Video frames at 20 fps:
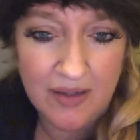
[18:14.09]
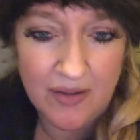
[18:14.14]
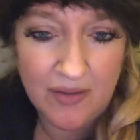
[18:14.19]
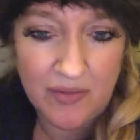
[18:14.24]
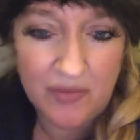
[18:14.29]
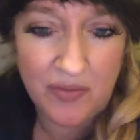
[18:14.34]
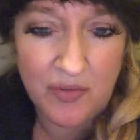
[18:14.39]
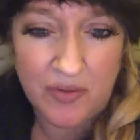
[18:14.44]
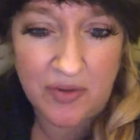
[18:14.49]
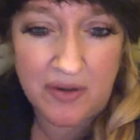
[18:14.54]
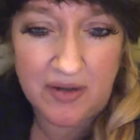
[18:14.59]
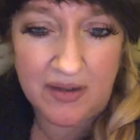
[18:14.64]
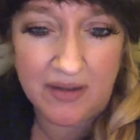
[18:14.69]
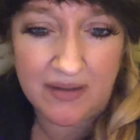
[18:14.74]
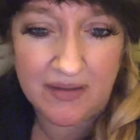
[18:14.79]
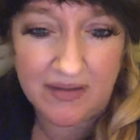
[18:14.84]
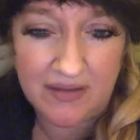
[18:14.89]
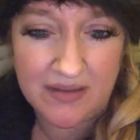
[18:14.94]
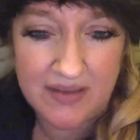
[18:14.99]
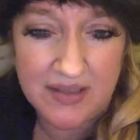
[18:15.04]
to
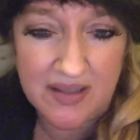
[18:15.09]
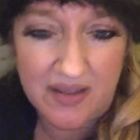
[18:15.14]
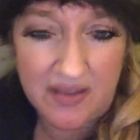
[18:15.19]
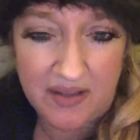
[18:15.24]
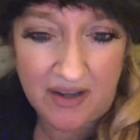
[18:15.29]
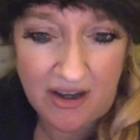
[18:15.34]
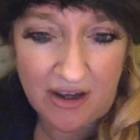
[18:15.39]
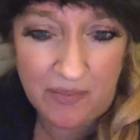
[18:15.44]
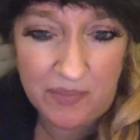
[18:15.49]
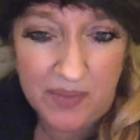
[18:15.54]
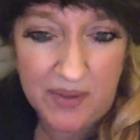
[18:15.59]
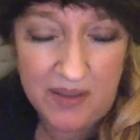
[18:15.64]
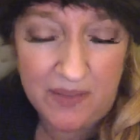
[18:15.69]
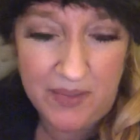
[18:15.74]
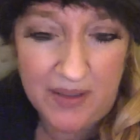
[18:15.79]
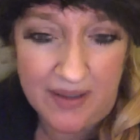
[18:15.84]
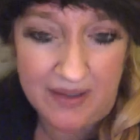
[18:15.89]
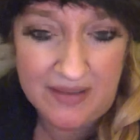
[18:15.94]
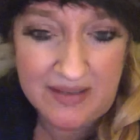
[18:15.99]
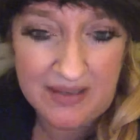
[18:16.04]
therapy
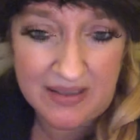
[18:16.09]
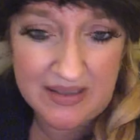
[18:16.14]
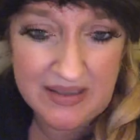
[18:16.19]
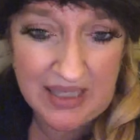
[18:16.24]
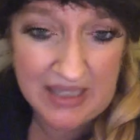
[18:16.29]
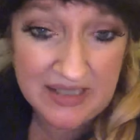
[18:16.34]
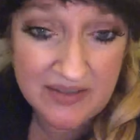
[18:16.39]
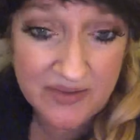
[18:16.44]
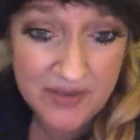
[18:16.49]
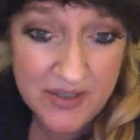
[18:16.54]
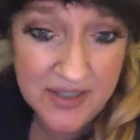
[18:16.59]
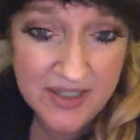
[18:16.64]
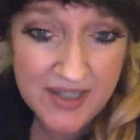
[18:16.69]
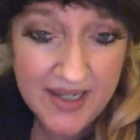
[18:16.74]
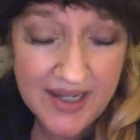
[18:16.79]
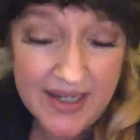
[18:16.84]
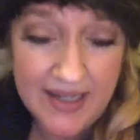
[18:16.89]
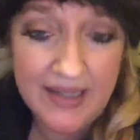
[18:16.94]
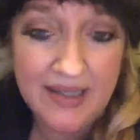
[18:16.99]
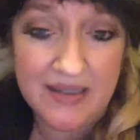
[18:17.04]
being successful
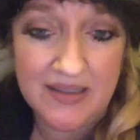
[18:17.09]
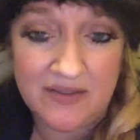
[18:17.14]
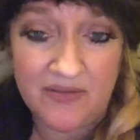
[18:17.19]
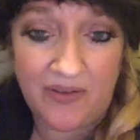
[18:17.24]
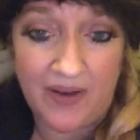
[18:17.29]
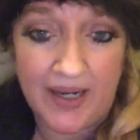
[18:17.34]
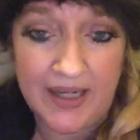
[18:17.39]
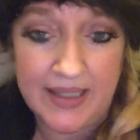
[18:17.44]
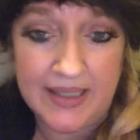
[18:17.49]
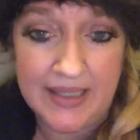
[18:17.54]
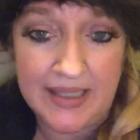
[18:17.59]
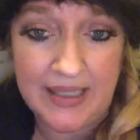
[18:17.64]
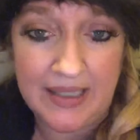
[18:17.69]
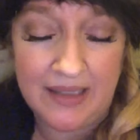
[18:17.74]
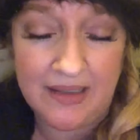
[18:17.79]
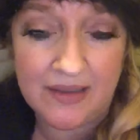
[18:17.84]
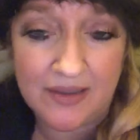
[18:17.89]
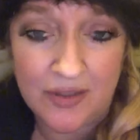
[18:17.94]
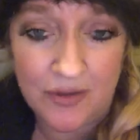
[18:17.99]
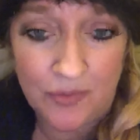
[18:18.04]
is
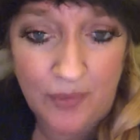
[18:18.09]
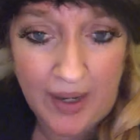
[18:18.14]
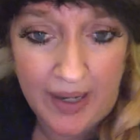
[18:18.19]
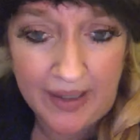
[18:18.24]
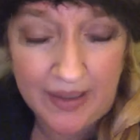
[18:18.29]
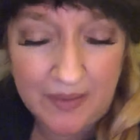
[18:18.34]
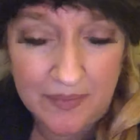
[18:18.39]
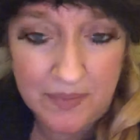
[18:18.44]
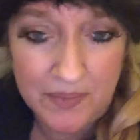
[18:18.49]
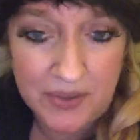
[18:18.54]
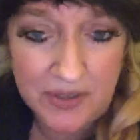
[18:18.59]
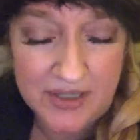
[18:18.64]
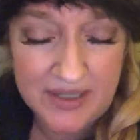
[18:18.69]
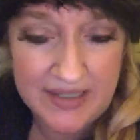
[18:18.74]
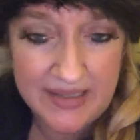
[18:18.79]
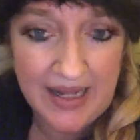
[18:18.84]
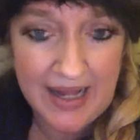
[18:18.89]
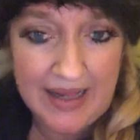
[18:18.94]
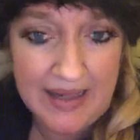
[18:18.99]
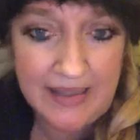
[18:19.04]
finding the right
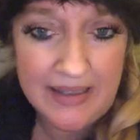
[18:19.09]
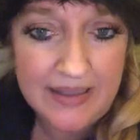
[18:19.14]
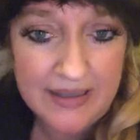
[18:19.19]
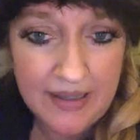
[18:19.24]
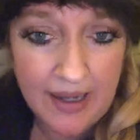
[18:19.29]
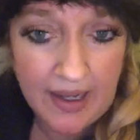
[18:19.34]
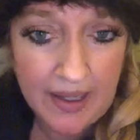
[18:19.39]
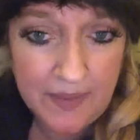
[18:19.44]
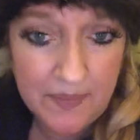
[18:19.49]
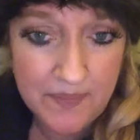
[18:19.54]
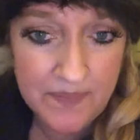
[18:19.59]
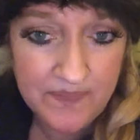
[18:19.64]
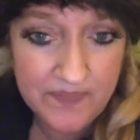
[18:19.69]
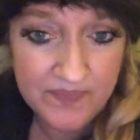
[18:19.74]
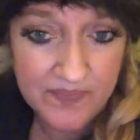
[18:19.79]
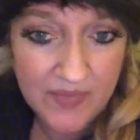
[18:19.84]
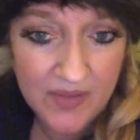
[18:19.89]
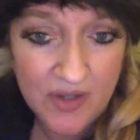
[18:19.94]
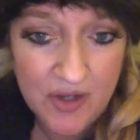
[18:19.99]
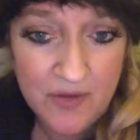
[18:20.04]
personality type
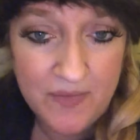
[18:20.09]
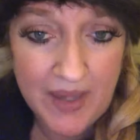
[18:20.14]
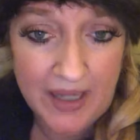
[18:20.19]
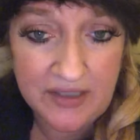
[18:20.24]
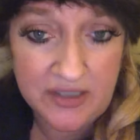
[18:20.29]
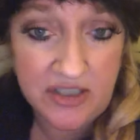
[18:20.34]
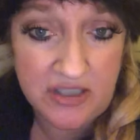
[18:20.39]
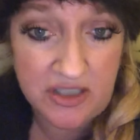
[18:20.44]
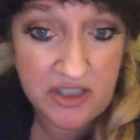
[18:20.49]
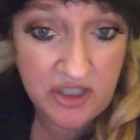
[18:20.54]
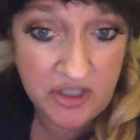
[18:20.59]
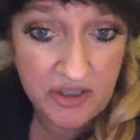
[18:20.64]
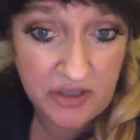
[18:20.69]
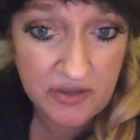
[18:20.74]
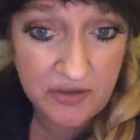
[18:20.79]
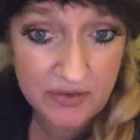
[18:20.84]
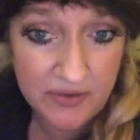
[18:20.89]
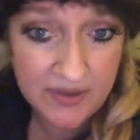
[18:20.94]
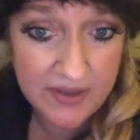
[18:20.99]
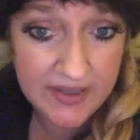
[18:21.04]
who matches
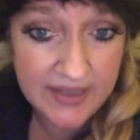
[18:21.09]
you.